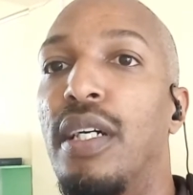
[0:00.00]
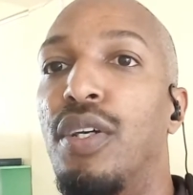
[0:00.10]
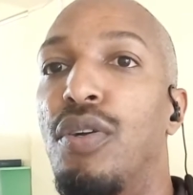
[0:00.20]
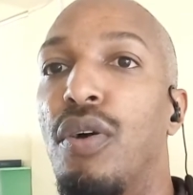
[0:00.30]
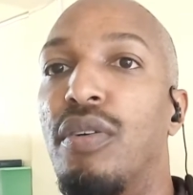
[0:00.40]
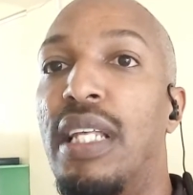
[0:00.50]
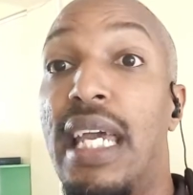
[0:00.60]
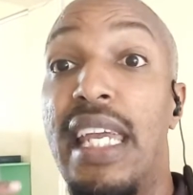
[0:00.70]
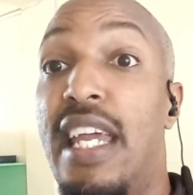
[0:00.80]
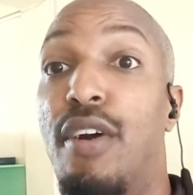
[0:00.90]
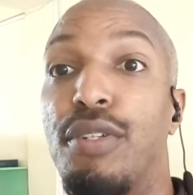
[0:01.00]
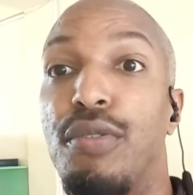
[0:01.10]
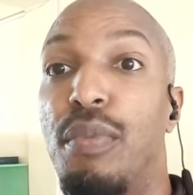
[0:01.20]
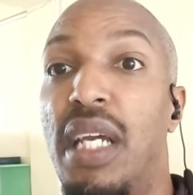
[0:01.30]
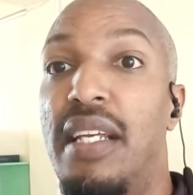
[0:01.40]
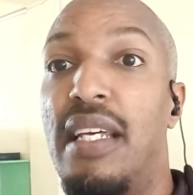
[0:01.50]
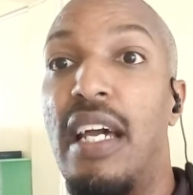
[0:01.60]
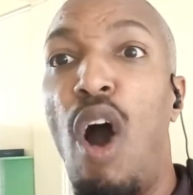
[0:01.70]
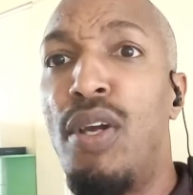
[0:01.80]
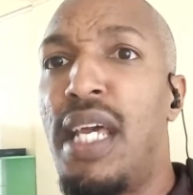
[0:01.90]
you know, they're eager to meet.
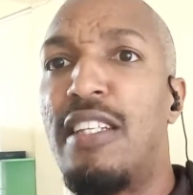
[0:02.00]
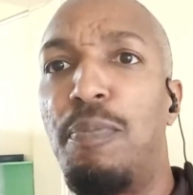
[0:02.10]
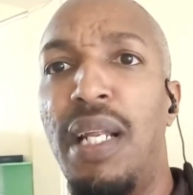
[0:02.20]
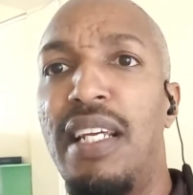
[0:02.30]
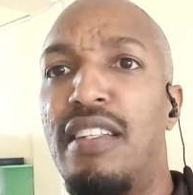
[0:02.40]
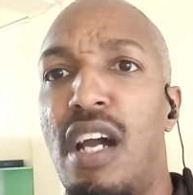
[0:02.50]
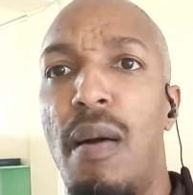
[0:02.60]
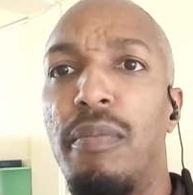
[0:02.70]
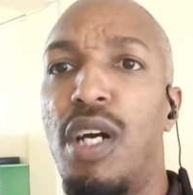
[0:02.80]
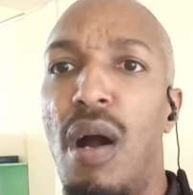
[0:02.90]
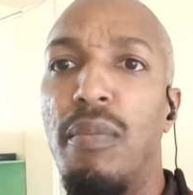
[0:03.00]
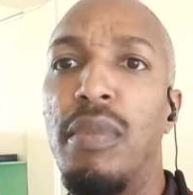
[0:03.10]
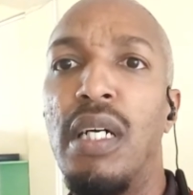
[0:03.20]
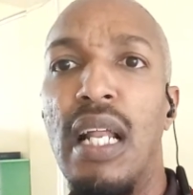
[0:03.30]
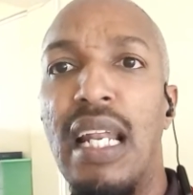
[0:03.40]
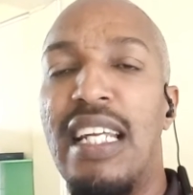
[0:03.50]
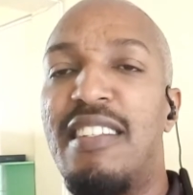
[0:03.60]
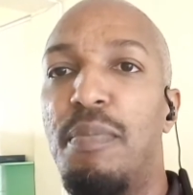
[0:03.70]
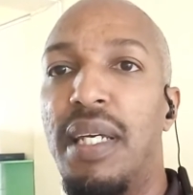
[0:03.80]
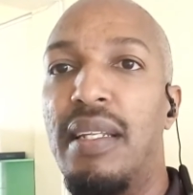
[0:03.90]
They're, oh yes, please, come,
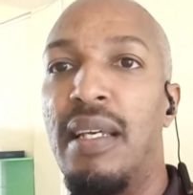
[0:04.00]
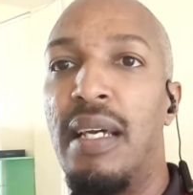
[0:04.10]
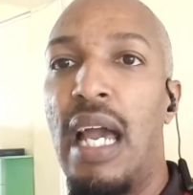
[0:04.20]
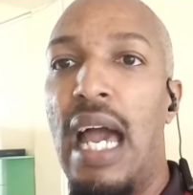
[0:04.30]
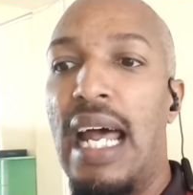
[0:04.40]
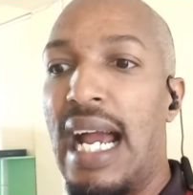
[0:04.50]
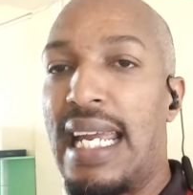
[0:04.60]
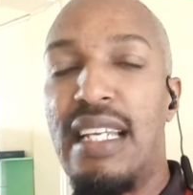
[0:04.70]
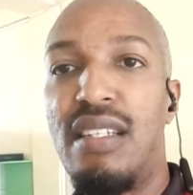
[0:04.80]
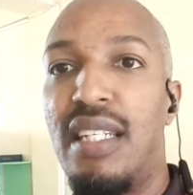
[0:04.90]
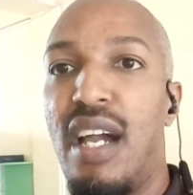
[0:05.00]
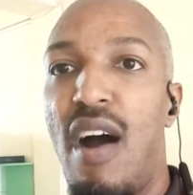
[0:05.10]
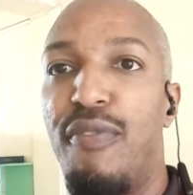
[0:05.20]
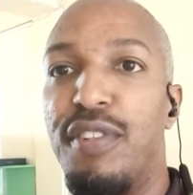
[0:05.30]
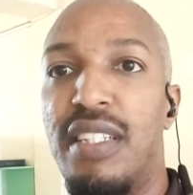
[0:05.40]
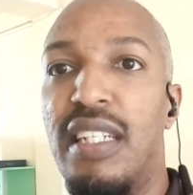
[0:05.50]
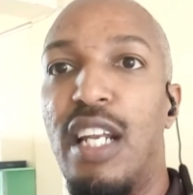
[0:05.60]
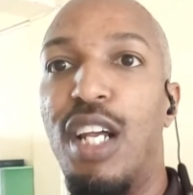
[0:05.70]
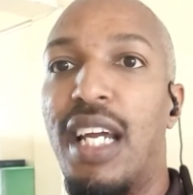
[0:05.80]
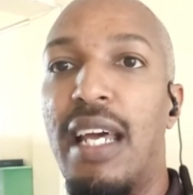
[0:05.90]
let's meet. And I get to the office and
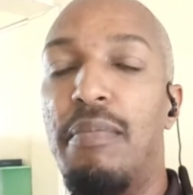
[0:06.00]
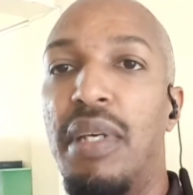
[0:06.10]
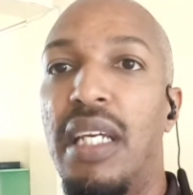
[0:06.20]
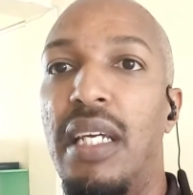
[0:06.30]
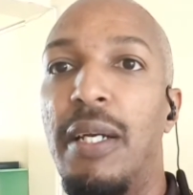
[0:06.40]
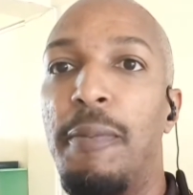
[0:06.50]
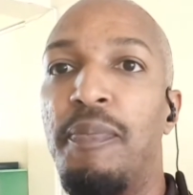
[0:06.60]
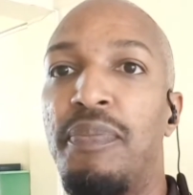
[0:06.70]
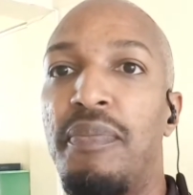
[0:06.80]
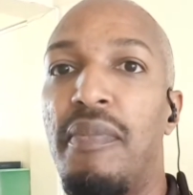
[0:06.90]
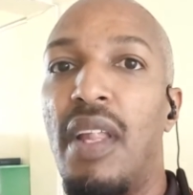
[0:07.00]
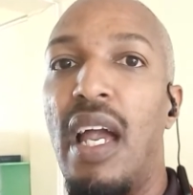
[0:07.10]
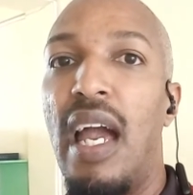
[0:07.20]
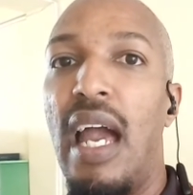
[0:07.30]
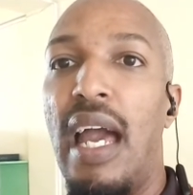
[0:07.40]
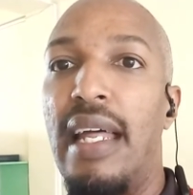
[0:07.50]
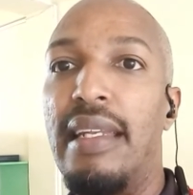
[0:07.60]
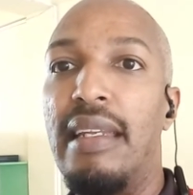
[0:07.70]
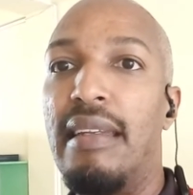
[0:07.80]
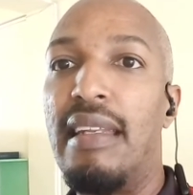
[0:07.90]
they look at me and
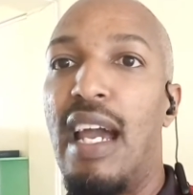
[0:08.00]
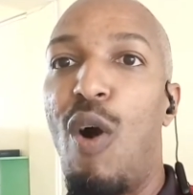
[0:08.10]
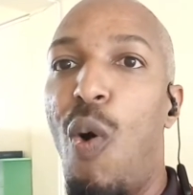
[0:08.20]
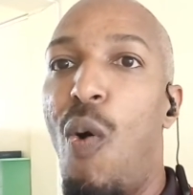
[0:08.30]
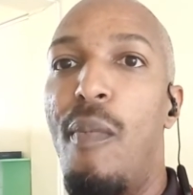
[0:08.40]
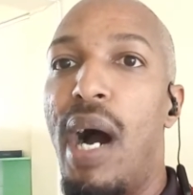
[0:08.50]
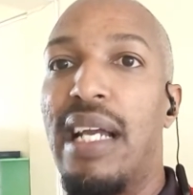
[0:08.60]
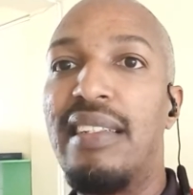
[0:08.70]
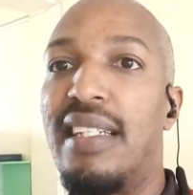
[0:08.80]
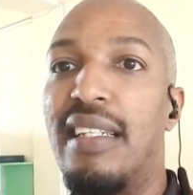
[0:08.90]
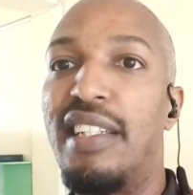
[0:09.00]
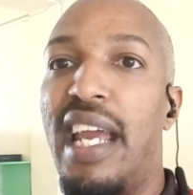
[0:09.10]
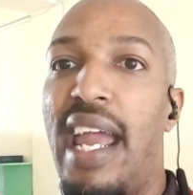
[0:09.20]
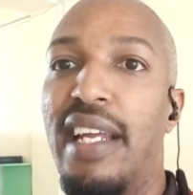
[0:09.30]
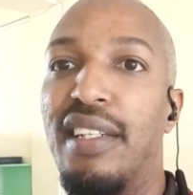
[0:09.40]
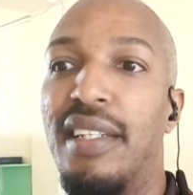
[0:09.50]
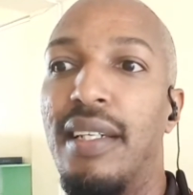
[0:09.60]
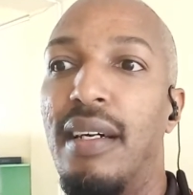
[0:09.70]
their whole mindset changed.